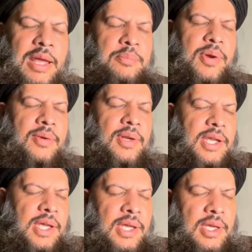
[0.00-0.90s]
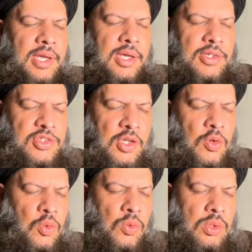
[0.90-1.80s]
temporarily
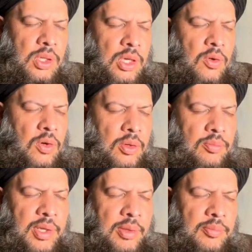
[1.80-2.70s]
seclude or